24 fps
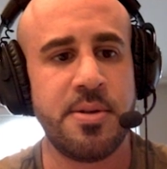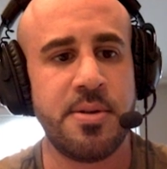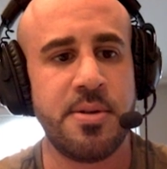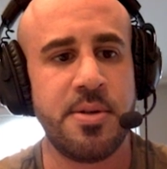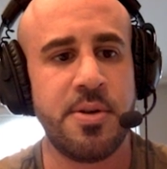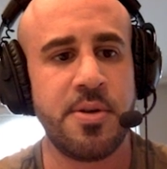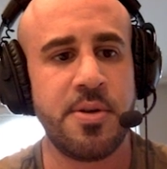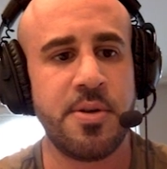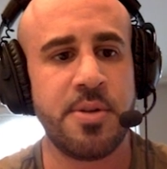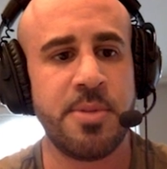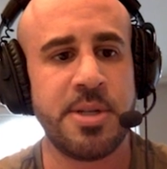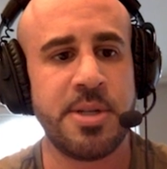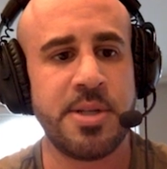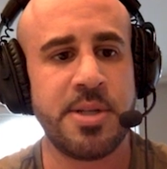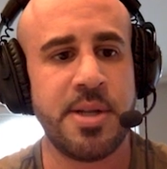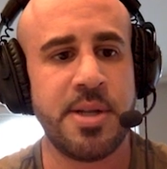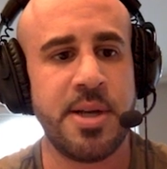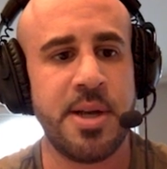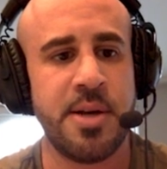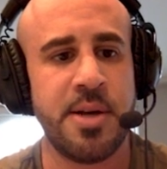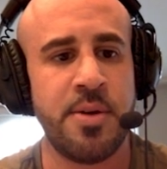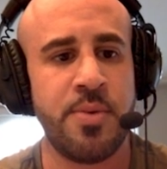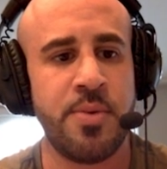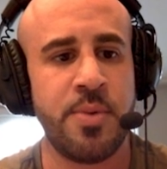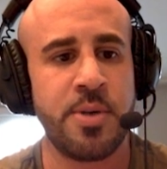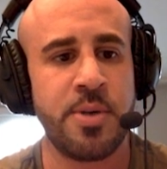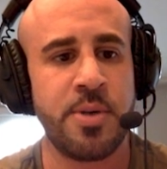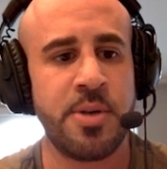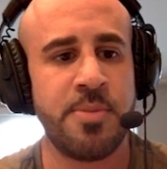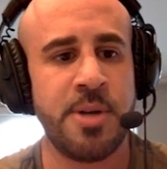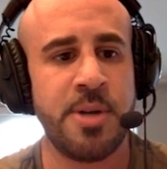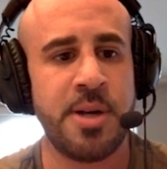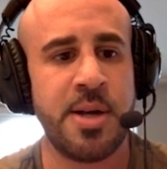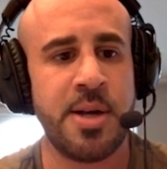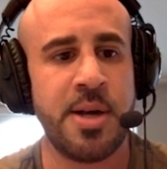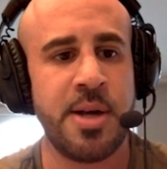two commits ahead, one
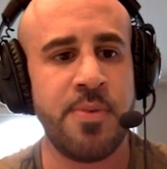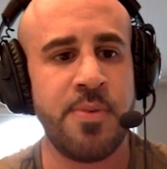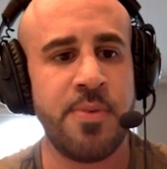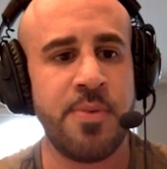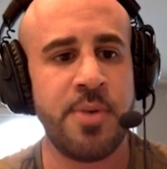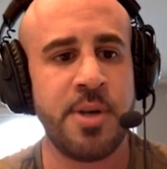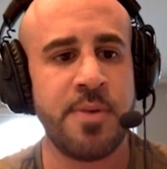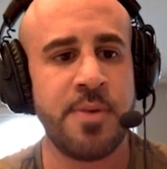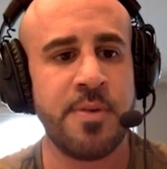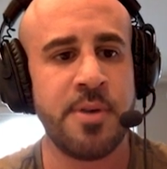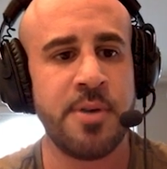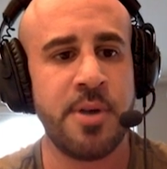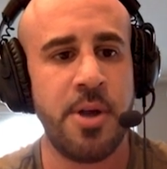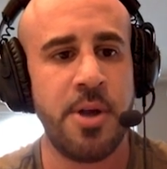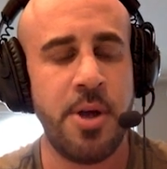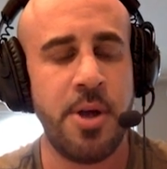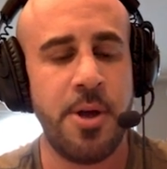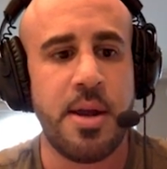commit ahead, whatever.